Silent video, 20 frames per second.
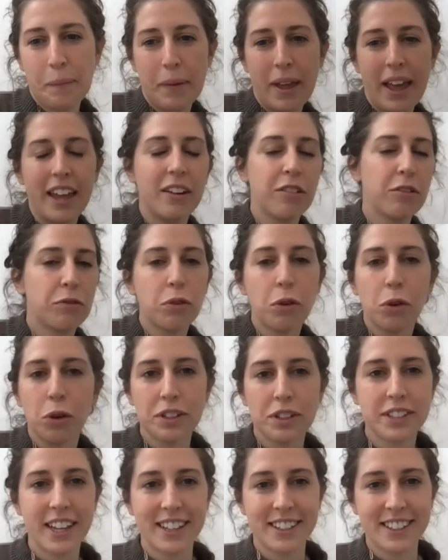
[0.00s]
And of
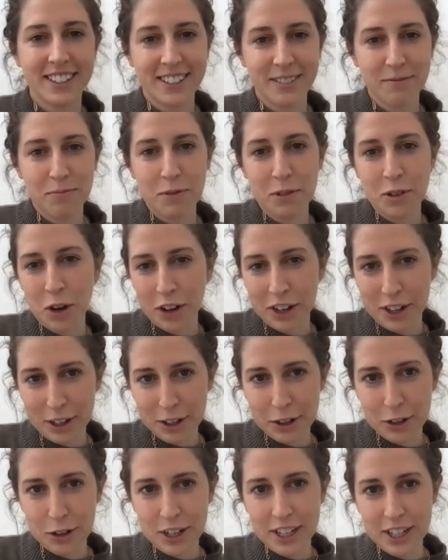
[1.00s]
course, that's not
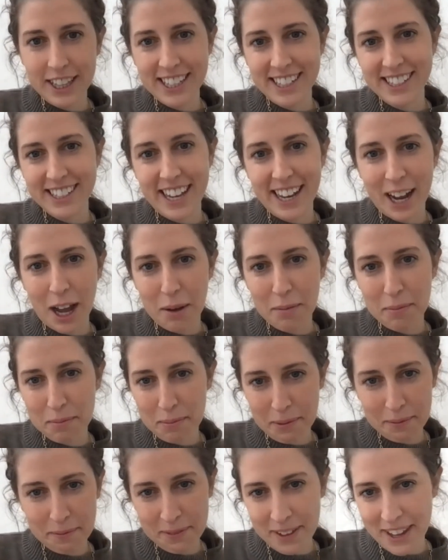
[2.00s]
including the setup
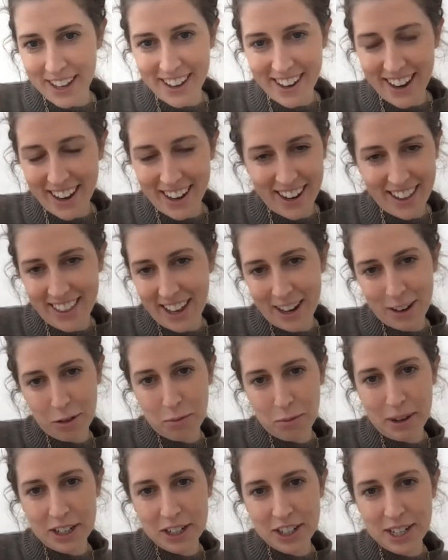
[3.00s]
and that you
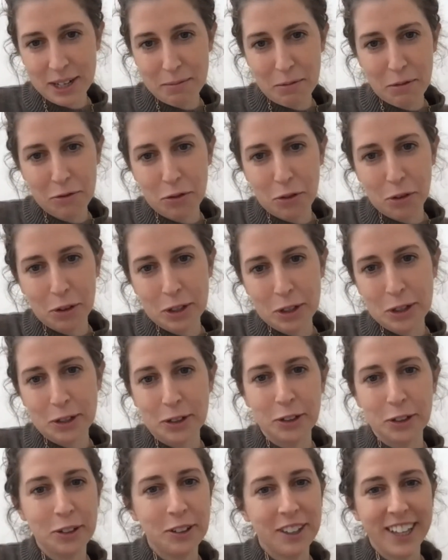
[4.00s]
were mentioning before
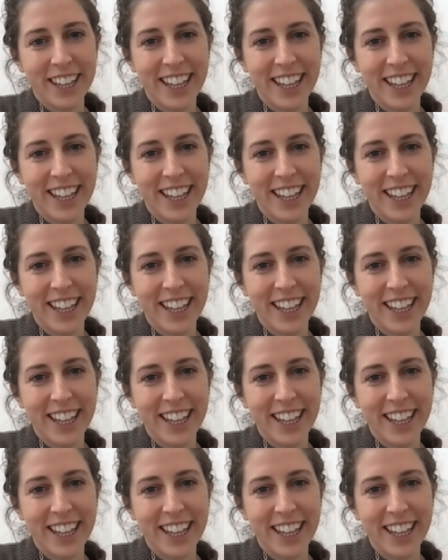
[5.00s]
too.